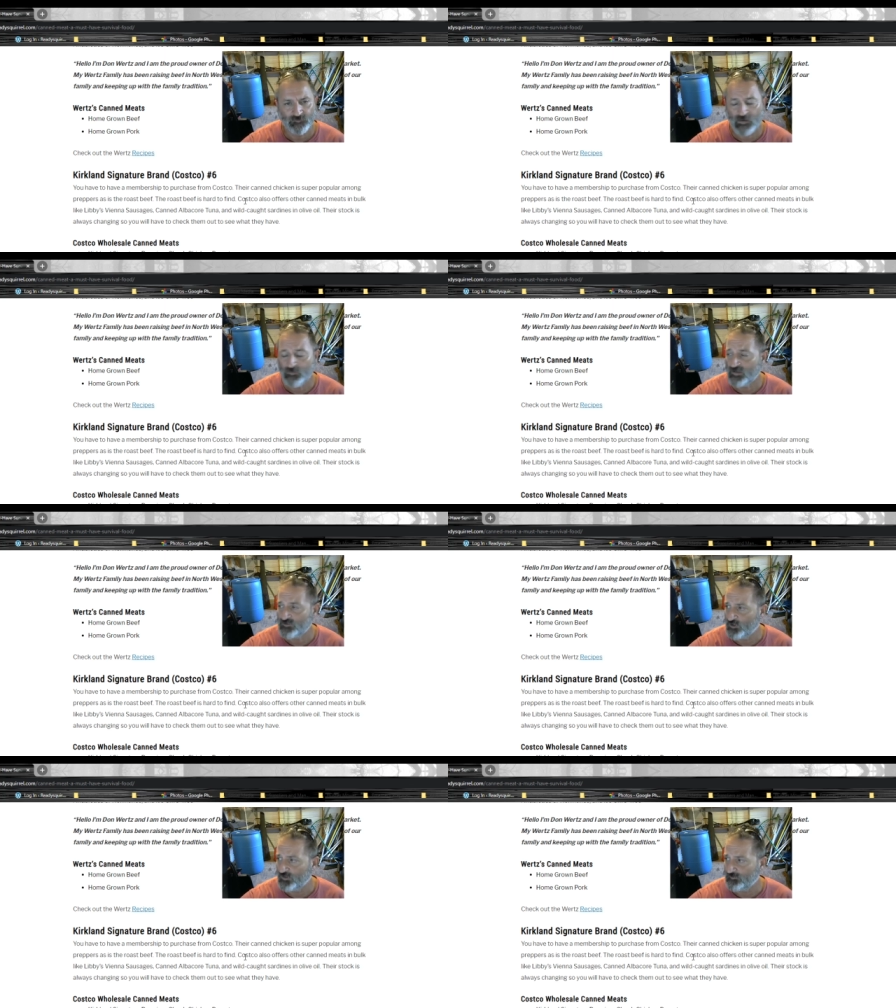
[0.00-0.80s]
I'm
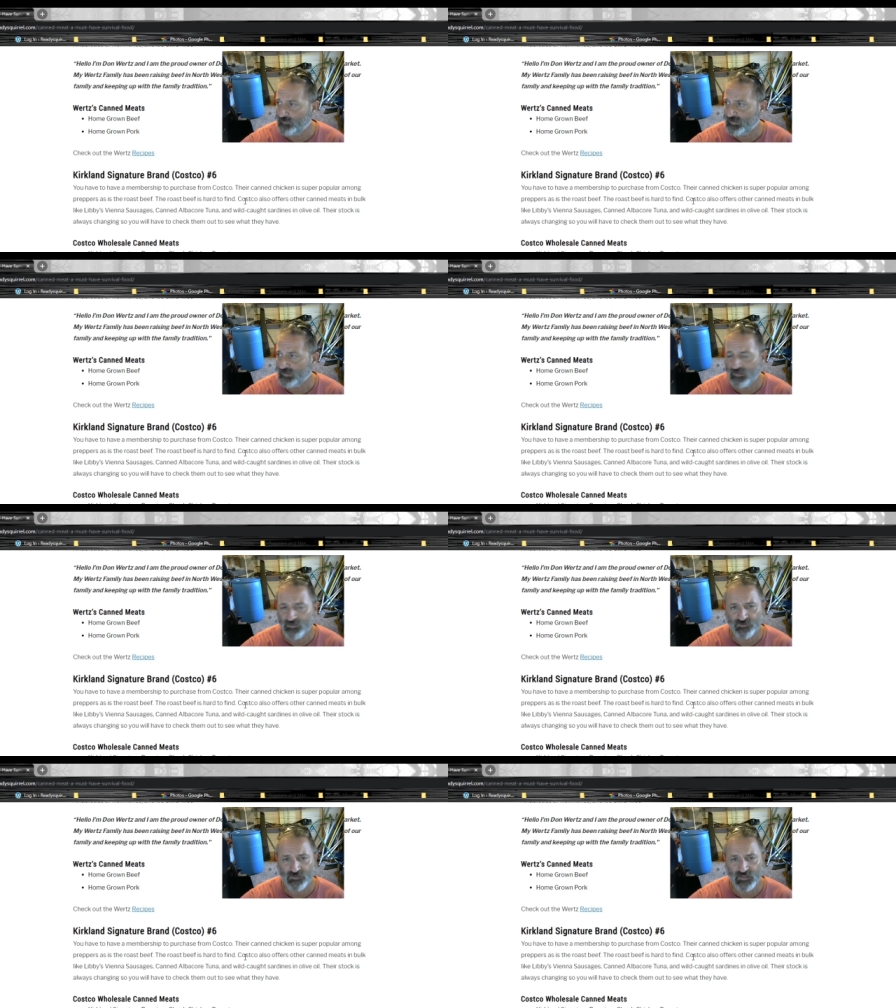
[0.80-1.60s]
not sure. I can't
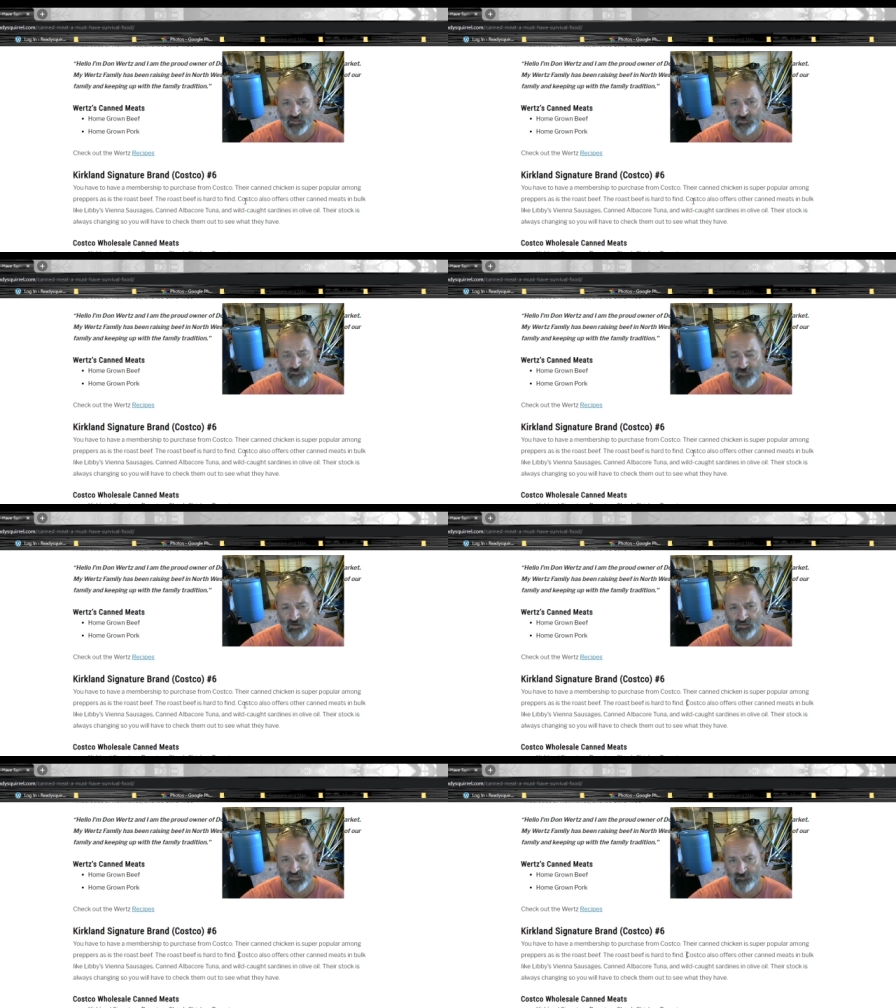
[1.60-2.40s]
answer that. I couldn't
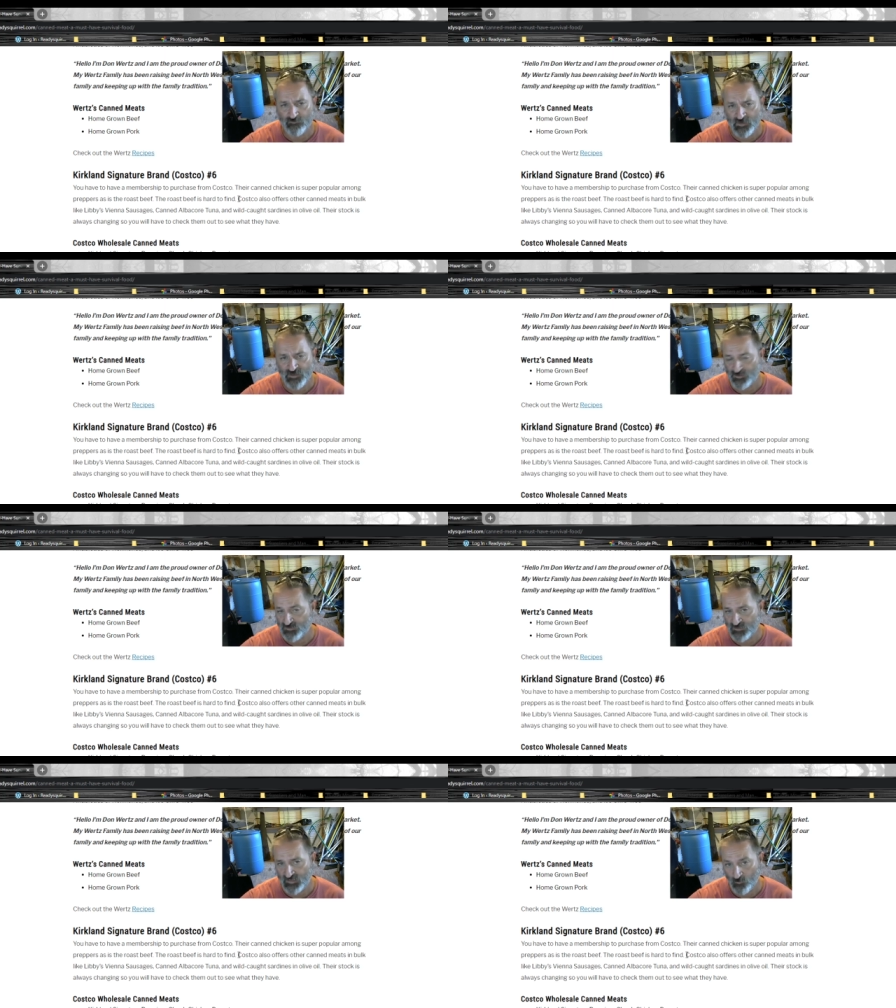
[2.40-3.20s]
find any information
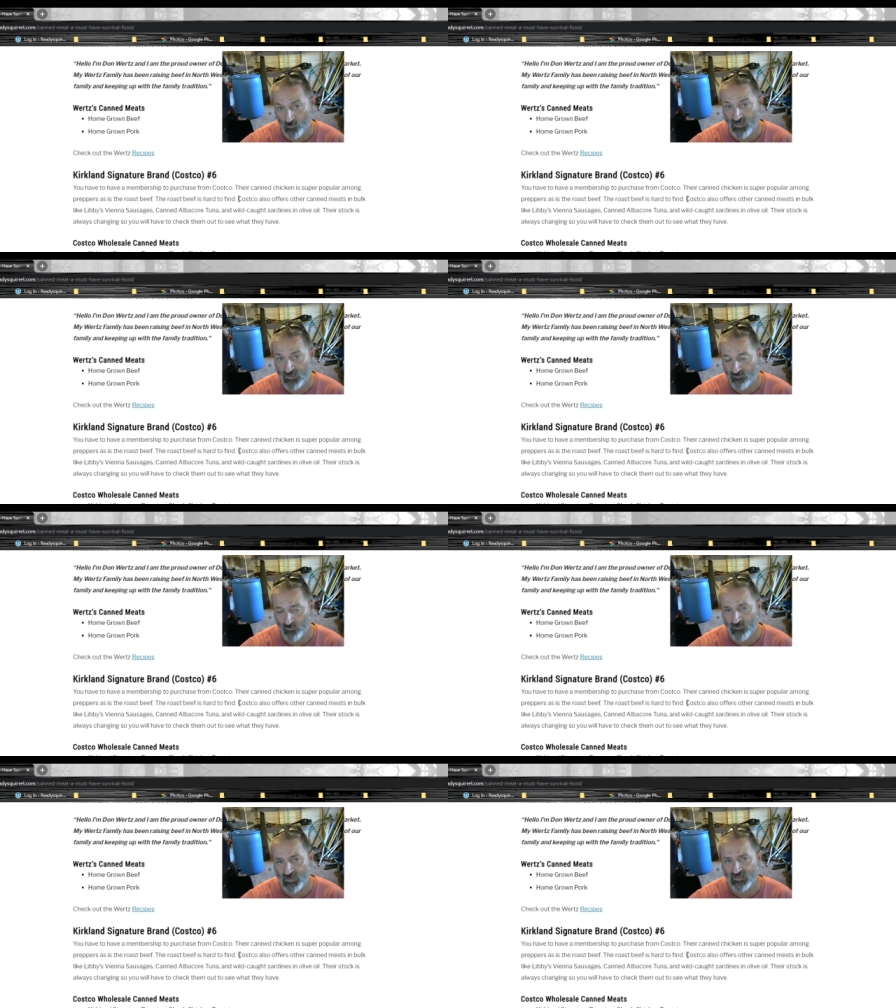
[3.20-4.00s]
saying we have
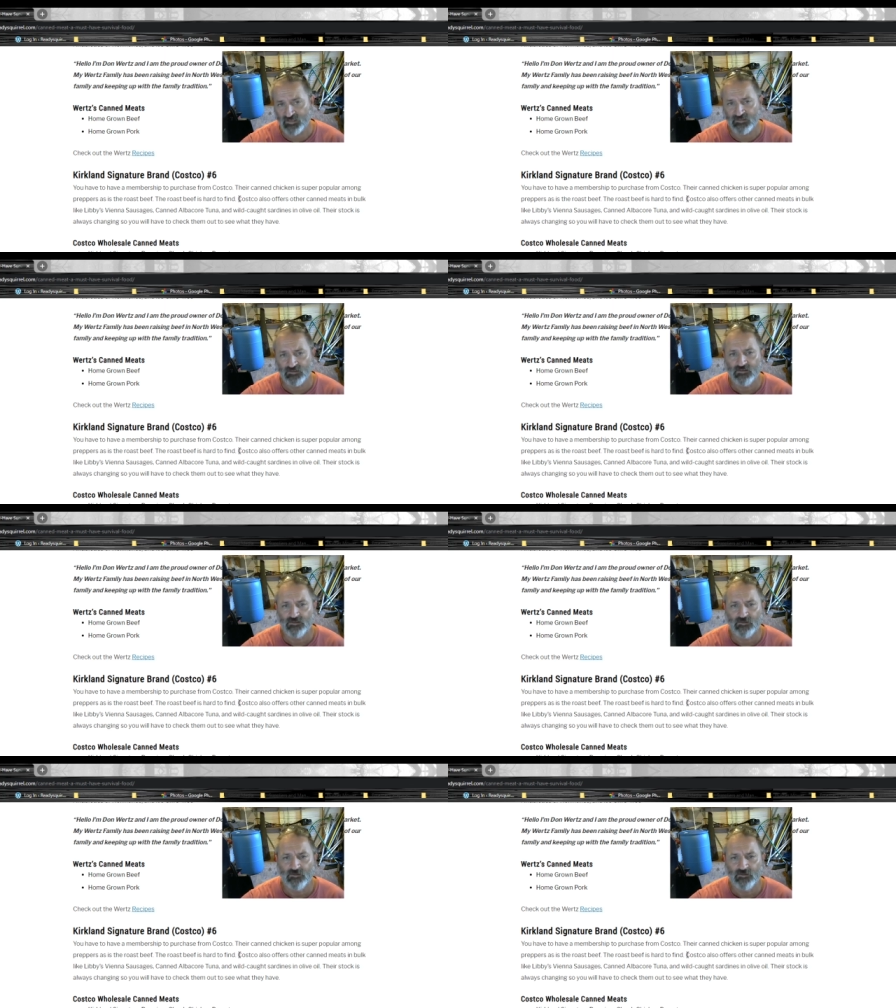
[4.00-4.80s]
quit making it.
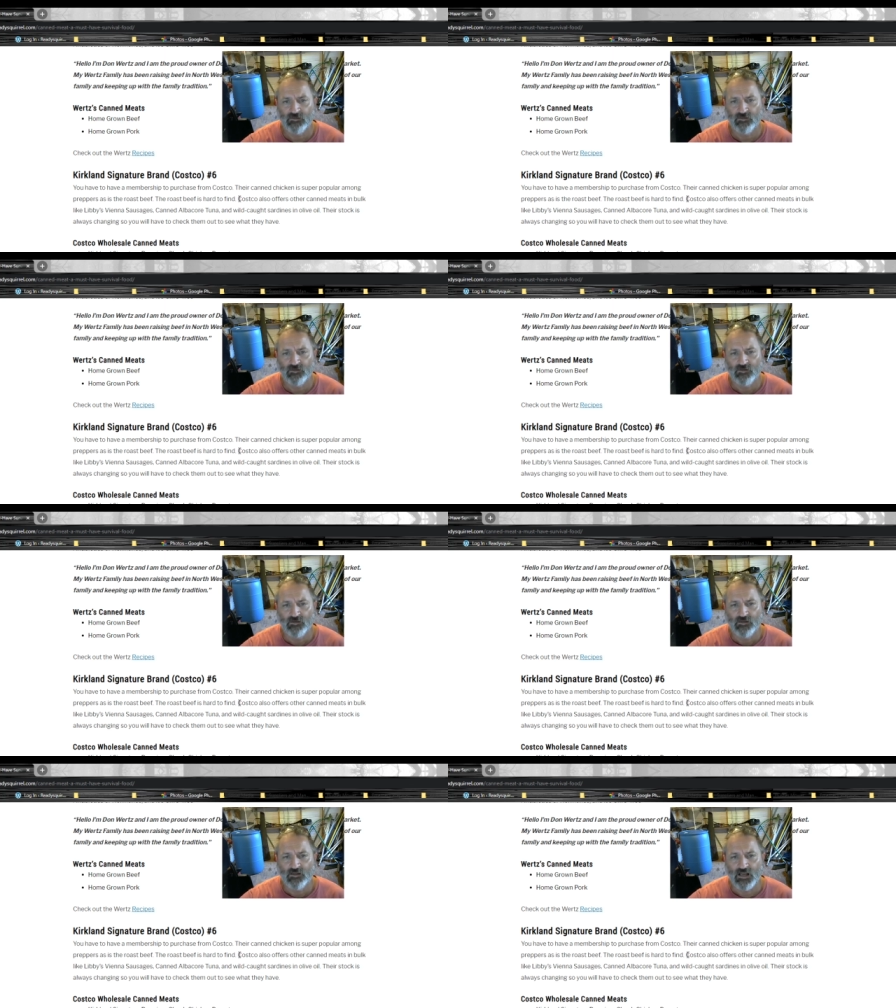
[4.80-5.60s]

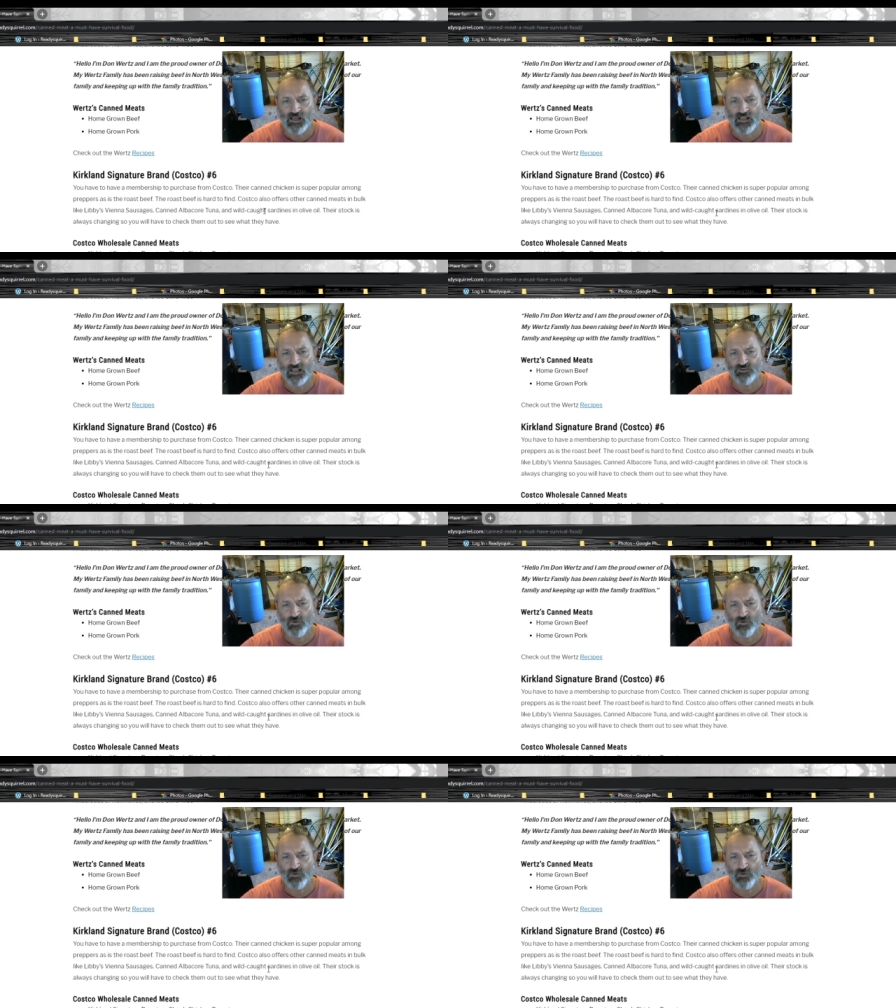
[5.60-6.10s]
Uh, Costco